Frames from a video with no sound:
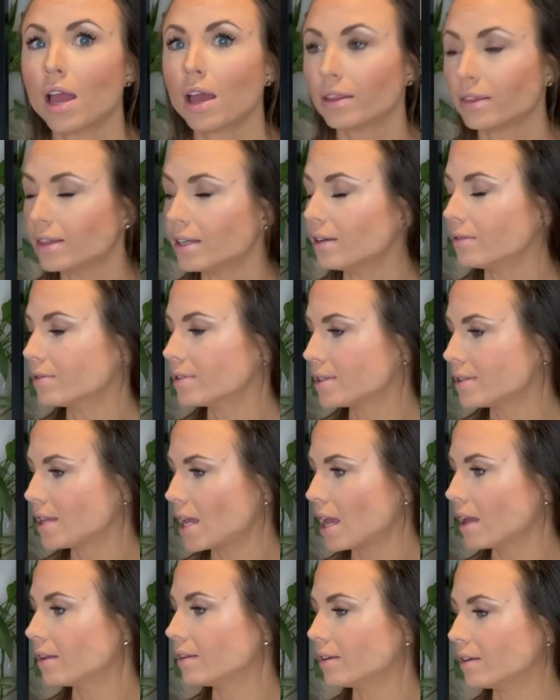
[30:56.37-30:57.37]

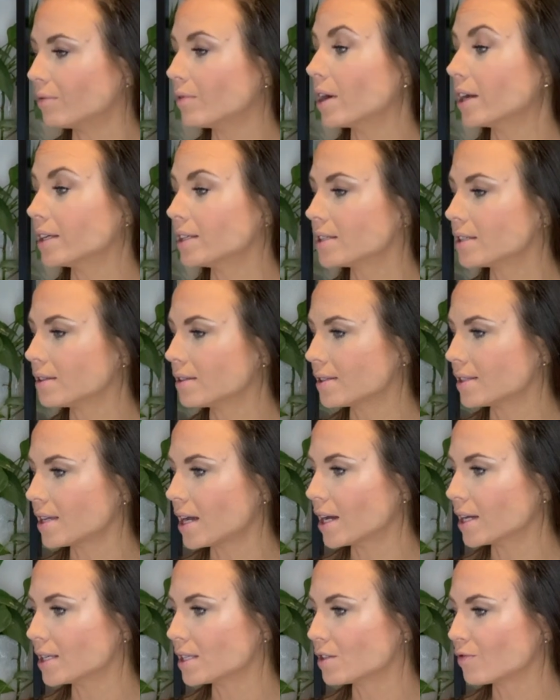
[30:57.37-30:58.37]
the right
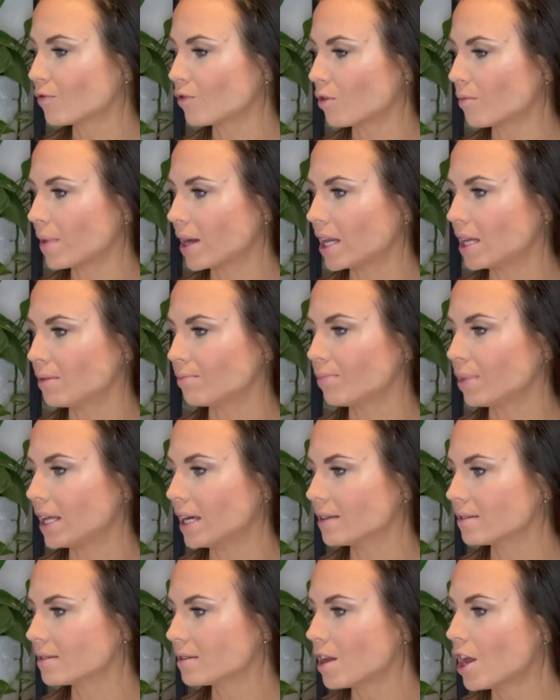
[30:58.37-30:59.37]
size for my
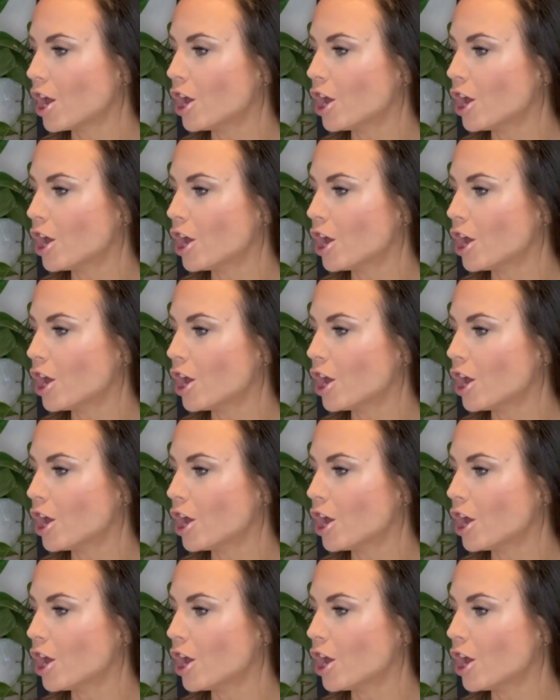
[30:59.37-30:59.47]
implants.